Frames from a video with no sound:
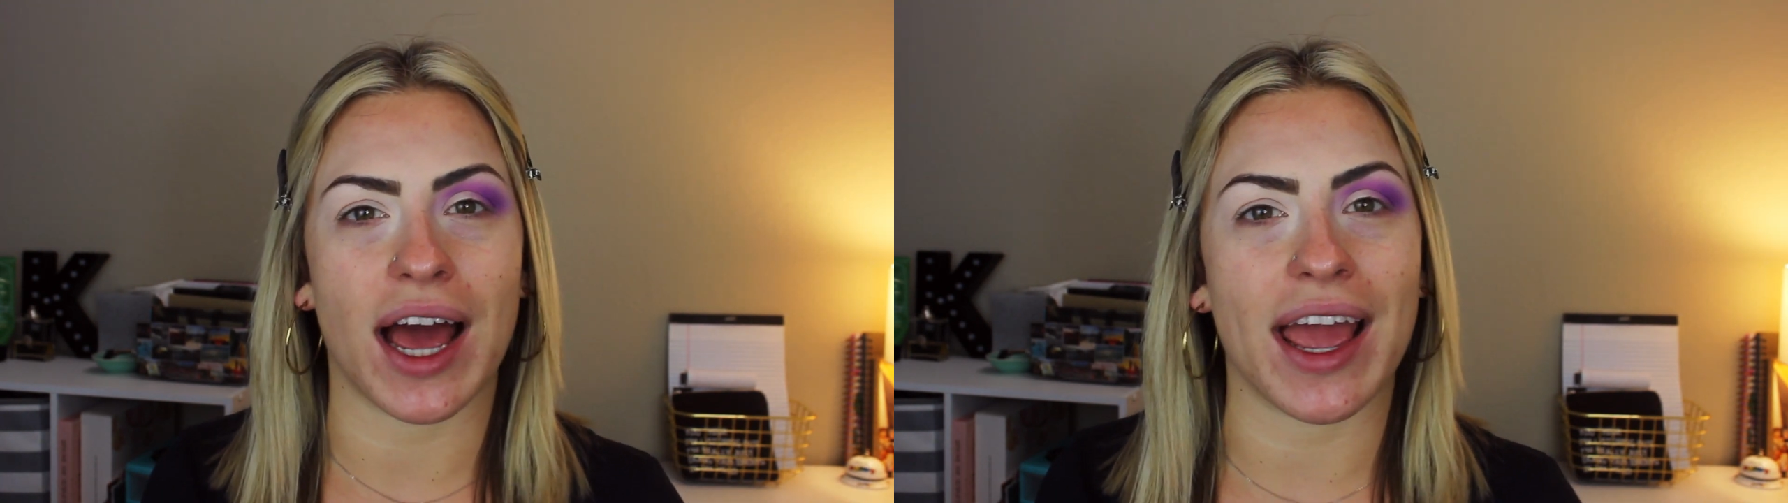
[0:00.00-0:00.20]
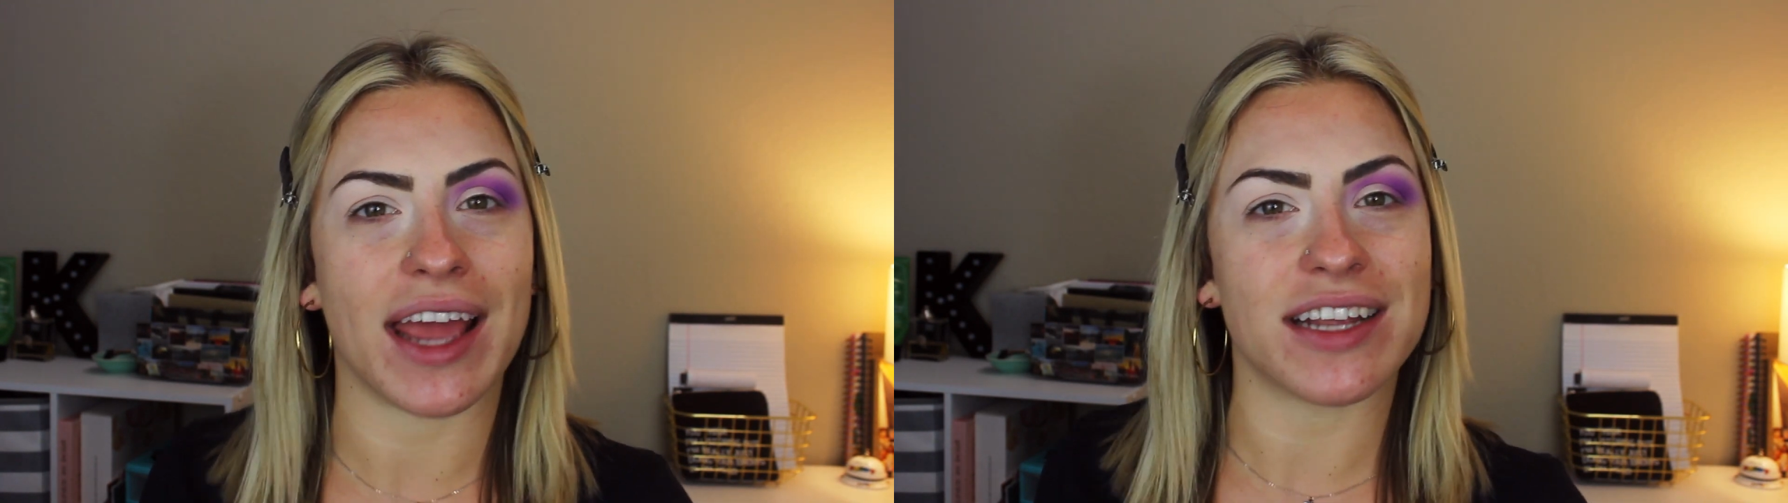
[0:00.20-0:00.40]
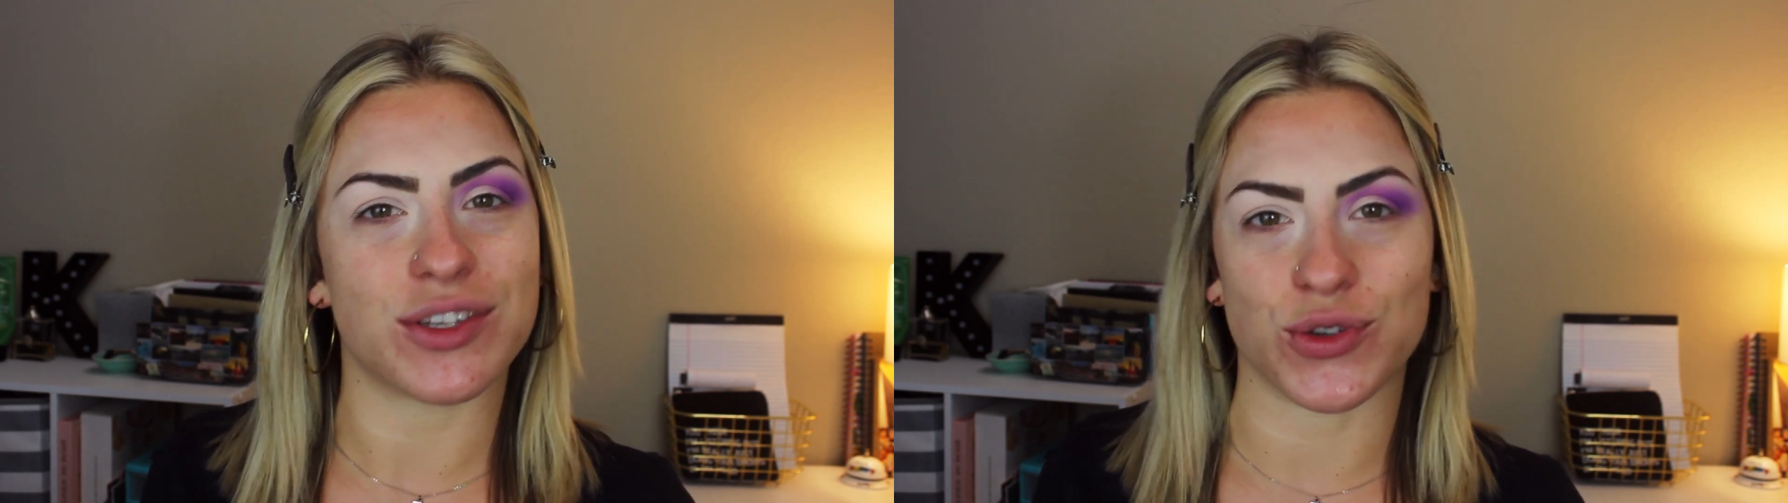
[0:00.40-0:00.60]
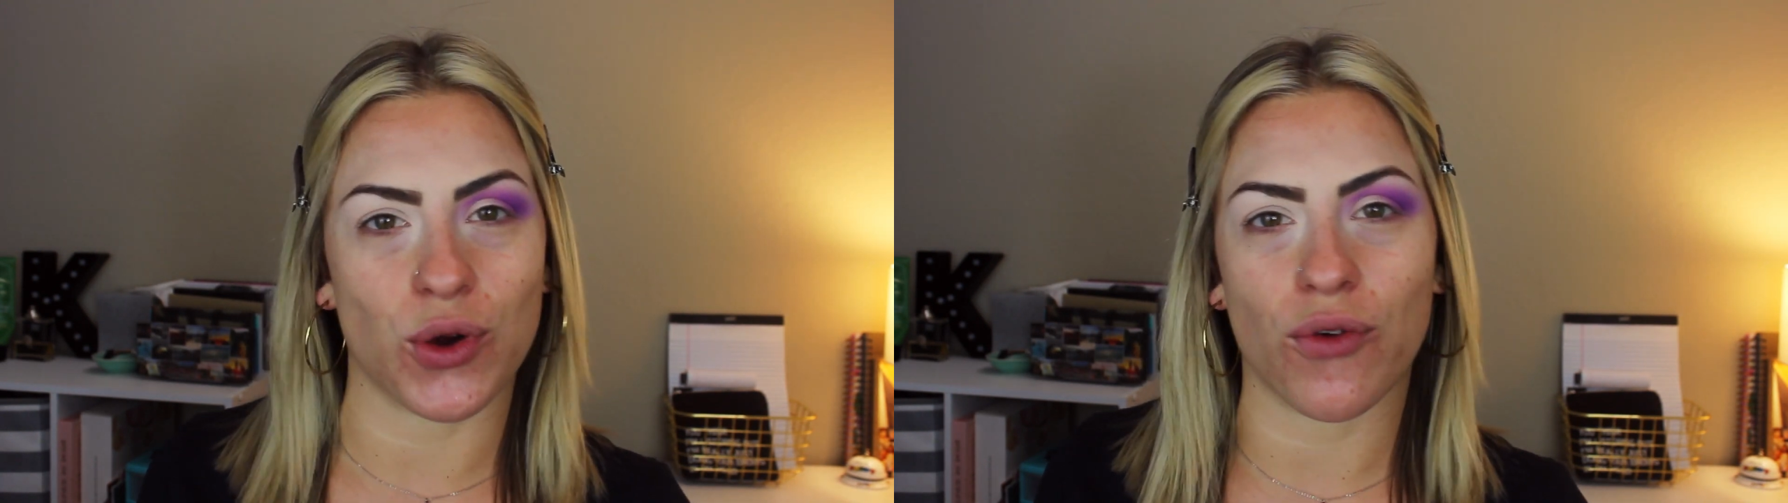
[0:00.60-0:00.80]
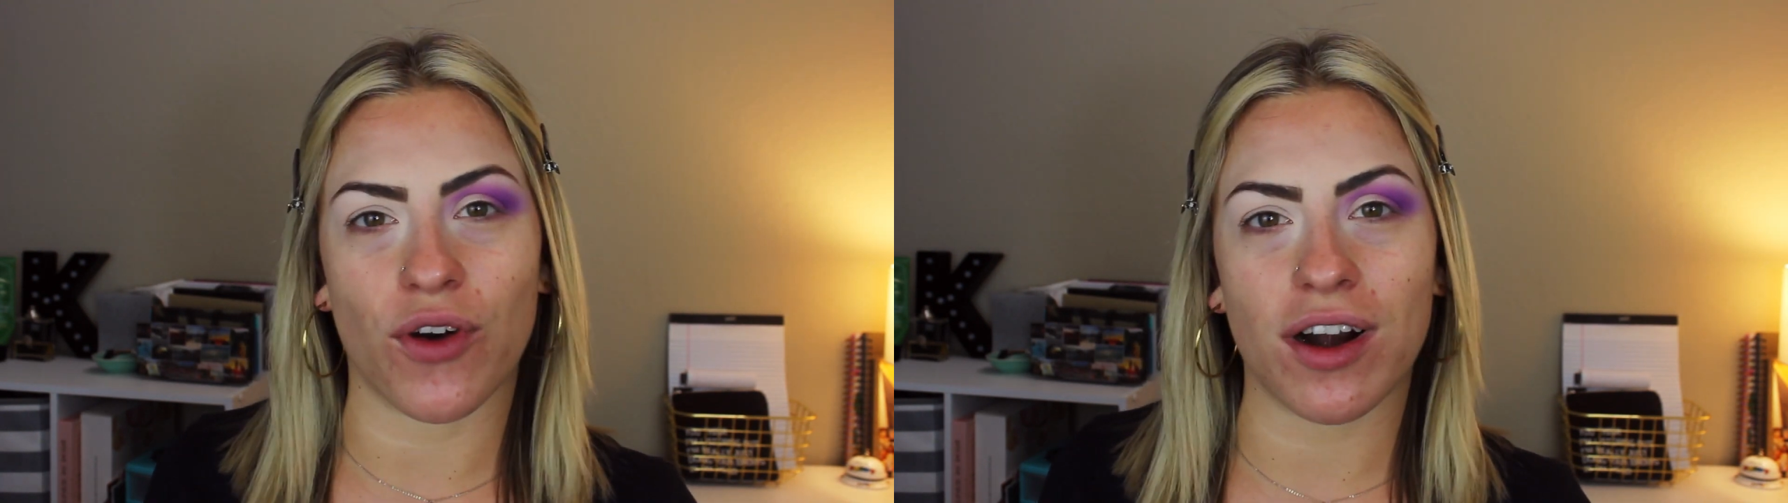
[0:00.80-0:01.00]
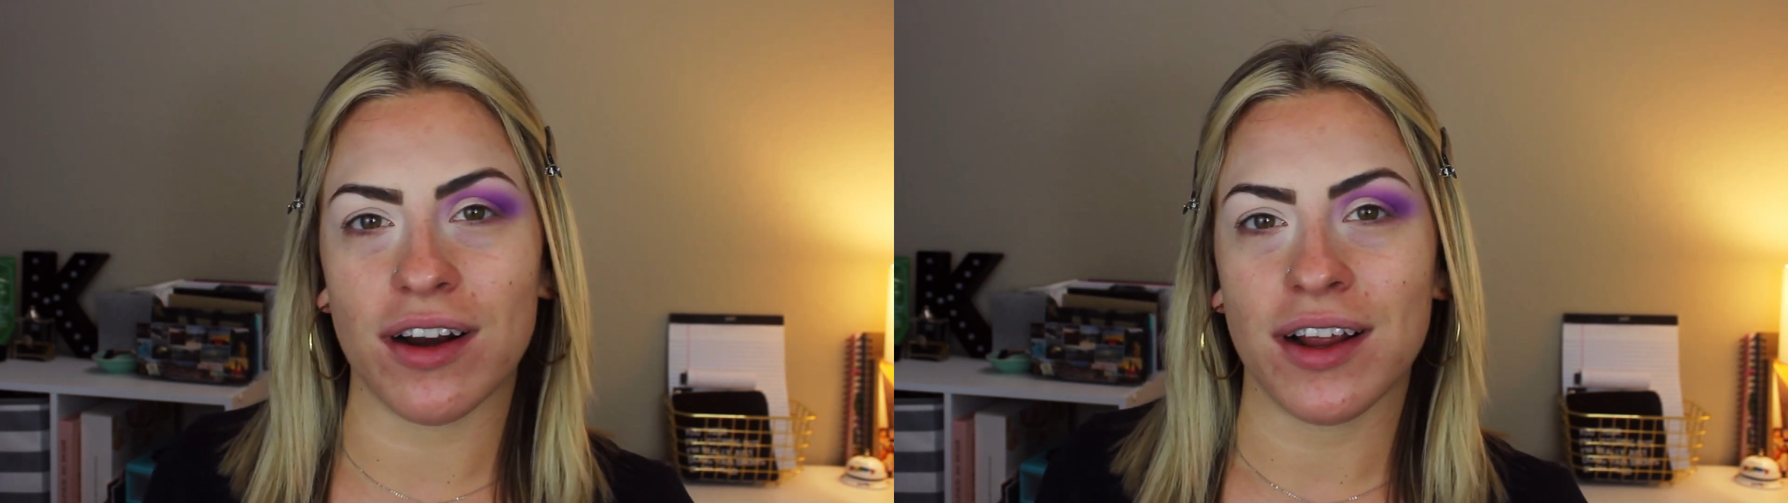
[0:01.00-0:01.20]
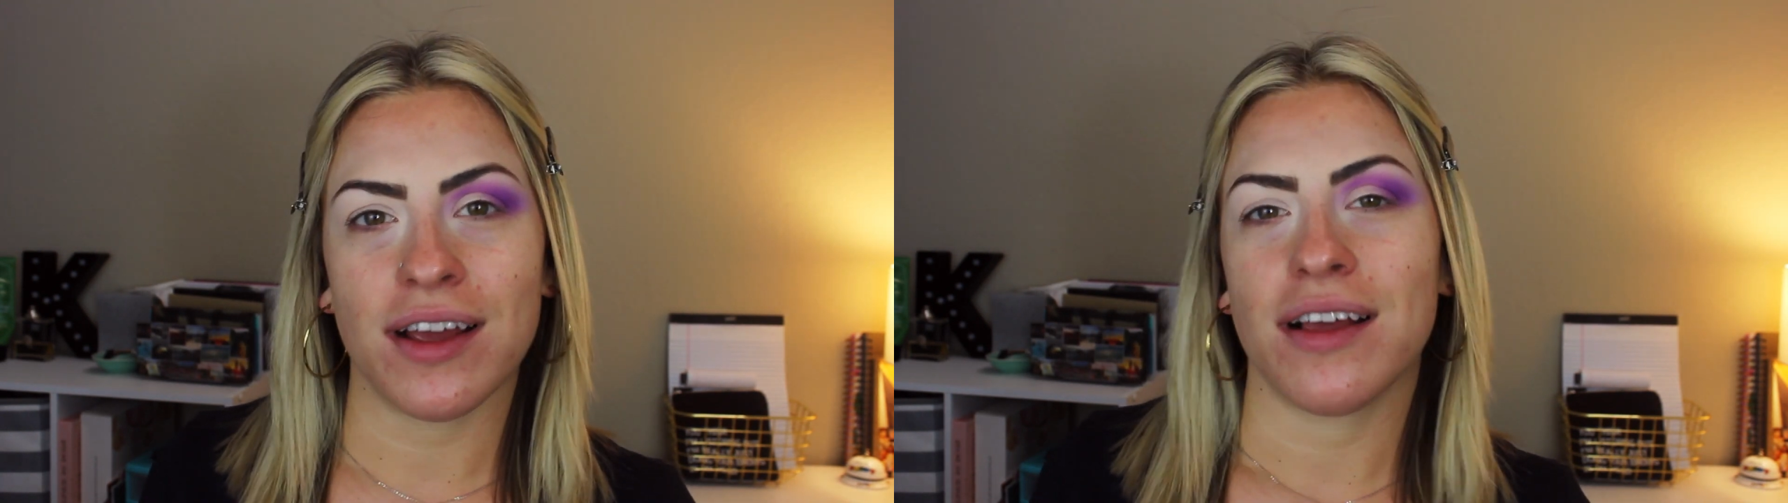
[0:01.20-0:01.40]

hiatus is over.